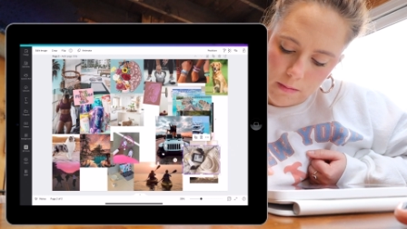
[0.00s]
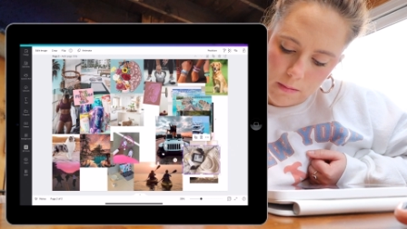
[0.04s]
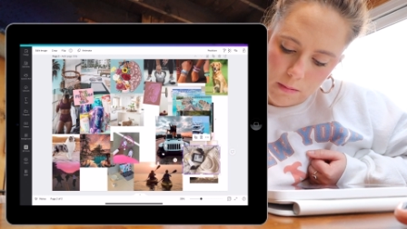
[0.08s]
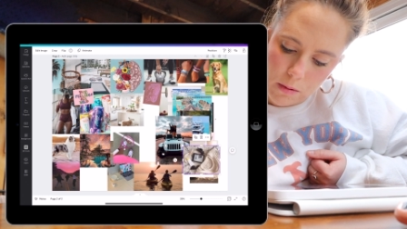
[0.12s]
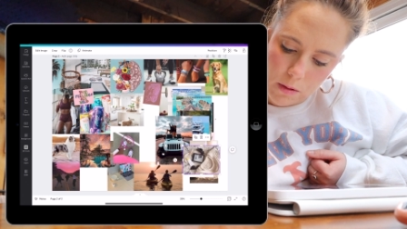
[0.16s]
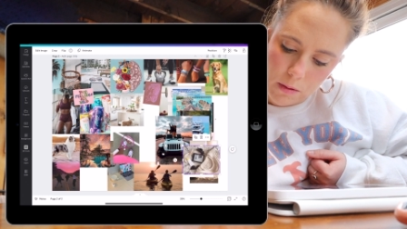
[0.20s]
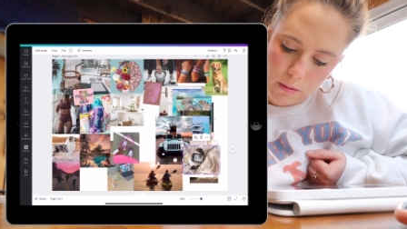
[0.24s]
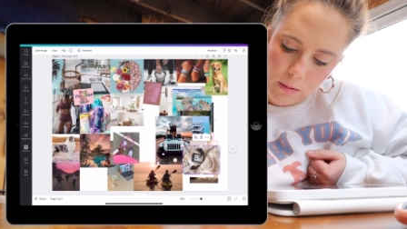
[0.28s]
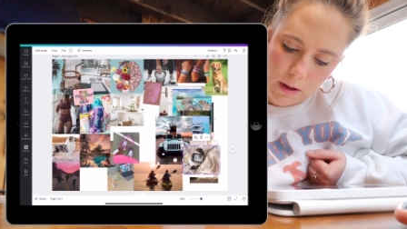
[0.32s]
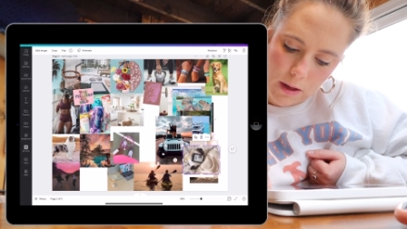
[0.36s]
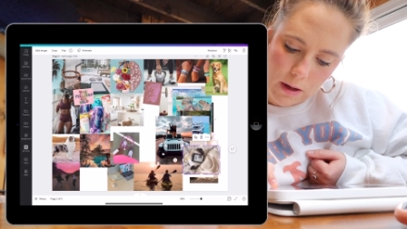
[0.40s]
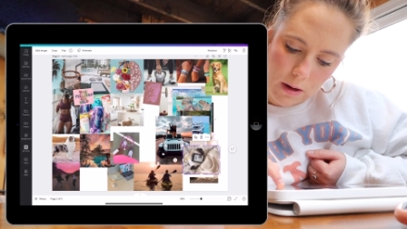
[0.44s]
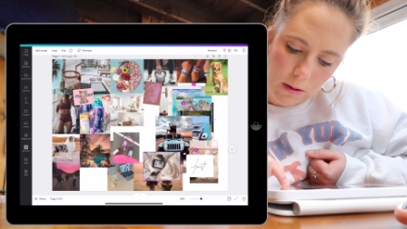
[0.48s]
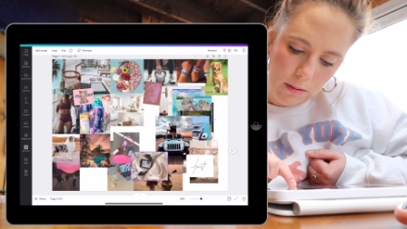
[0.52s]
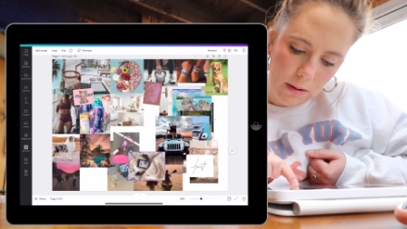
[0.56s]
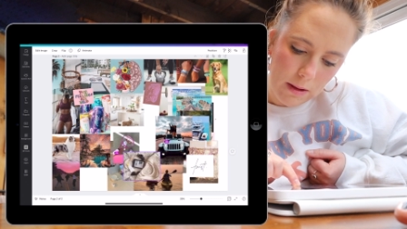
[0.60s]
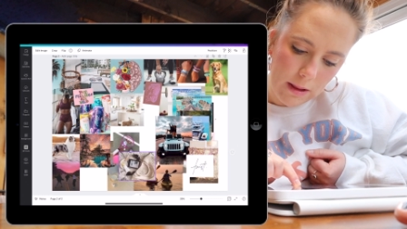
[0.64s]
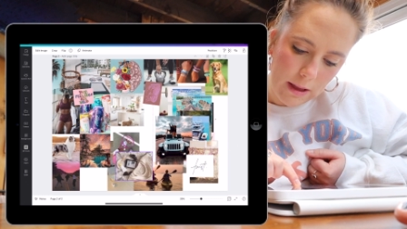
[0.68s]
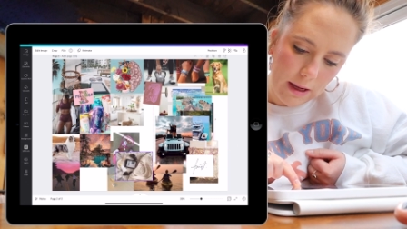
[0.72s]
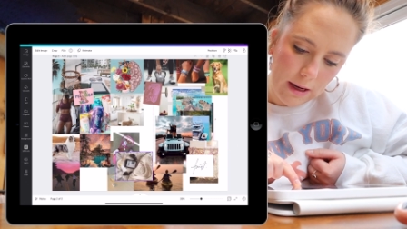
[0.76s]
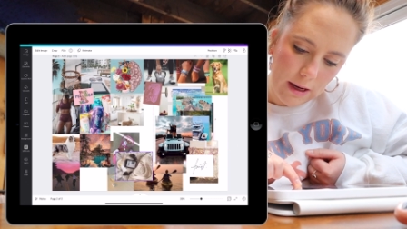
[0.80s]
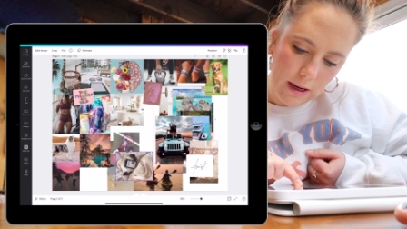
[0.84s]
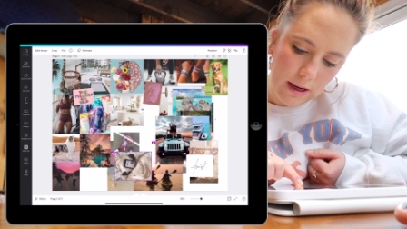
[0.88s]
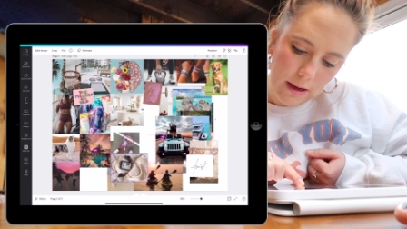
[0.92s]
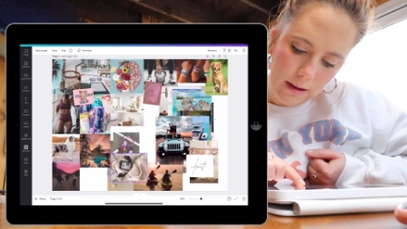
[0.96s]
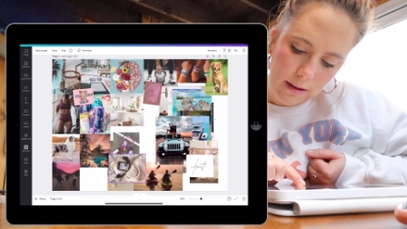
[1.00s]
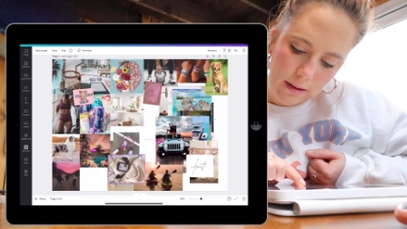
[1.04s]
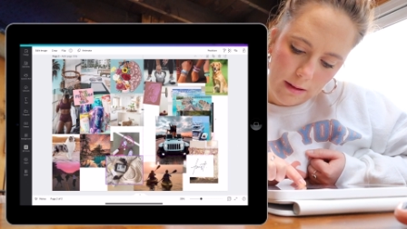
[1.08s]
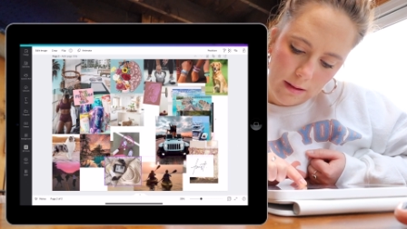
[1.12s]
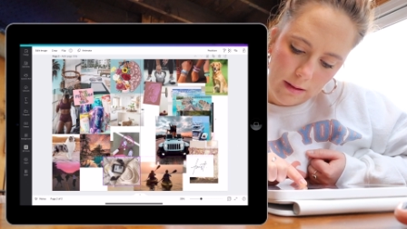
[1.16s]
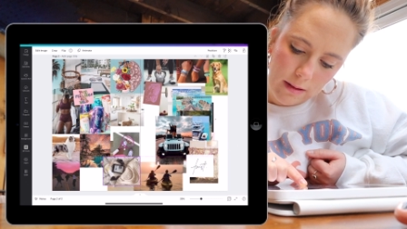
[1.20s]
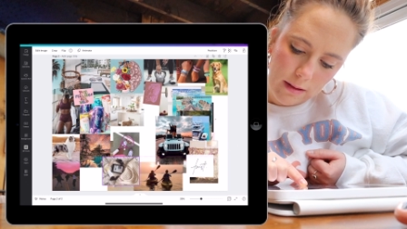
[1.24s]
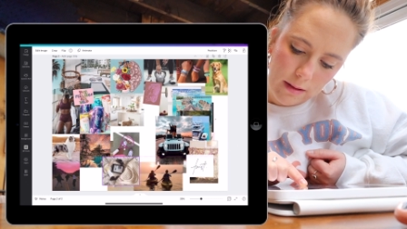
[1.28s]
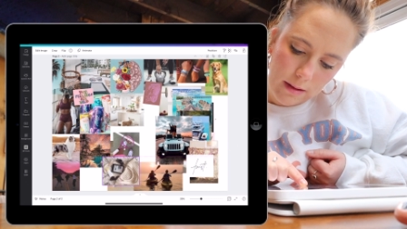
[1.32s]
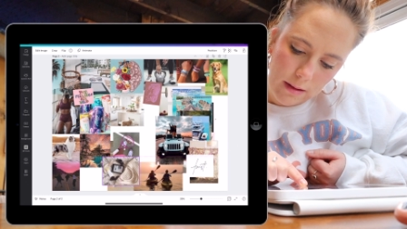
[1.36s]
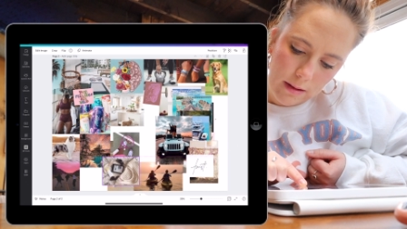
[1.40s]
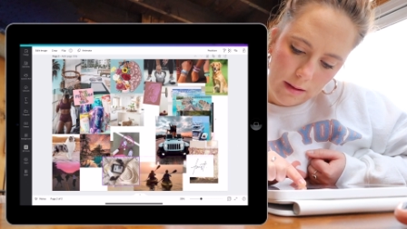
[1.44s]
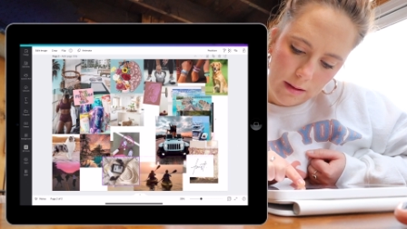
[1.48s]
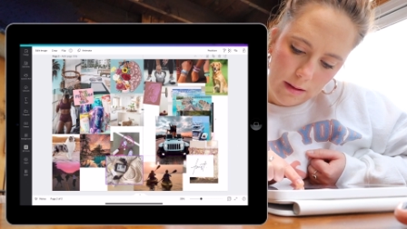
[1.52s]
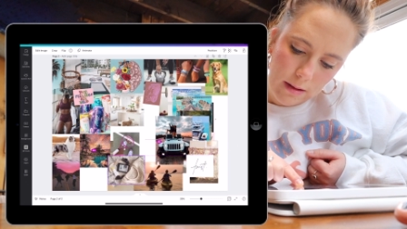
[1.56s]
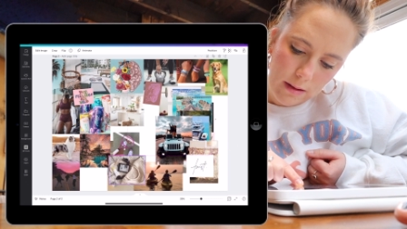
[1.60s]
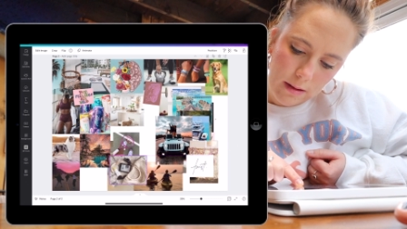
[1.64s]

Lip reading: Would we know what that is?